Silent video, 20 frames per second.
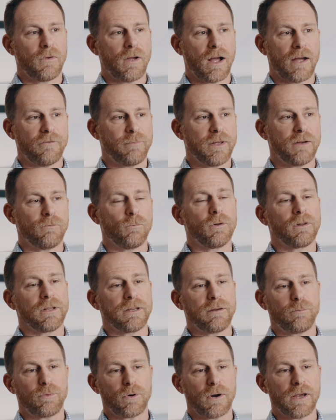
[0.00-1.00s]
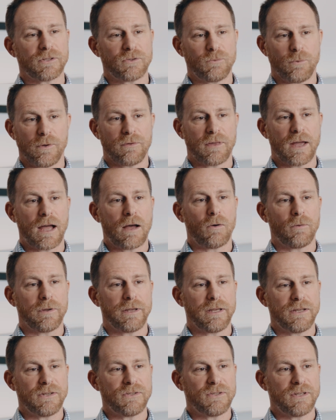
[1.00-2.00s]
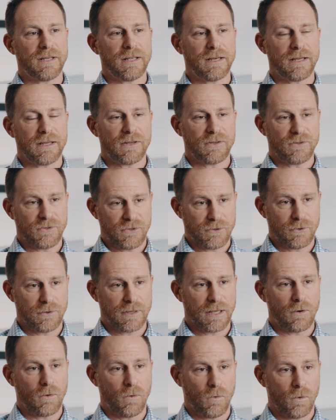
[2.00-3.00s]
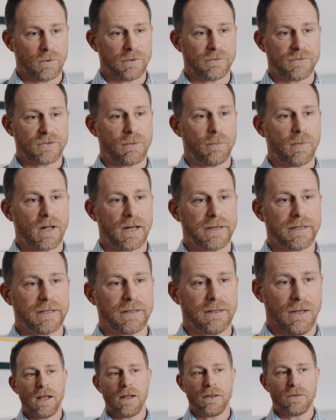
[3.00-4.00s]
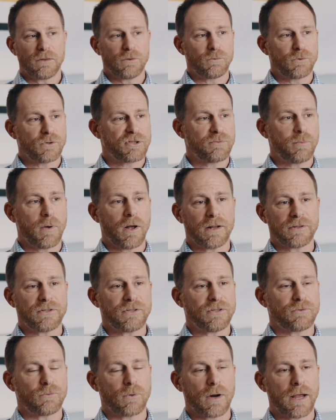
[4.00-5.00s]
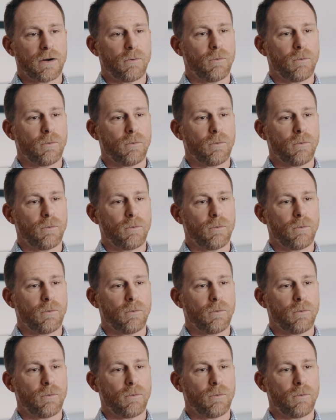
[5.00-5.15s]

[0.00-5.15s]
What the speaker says: I've been really impressed with how easy it is to get a hold of somebody. The response is right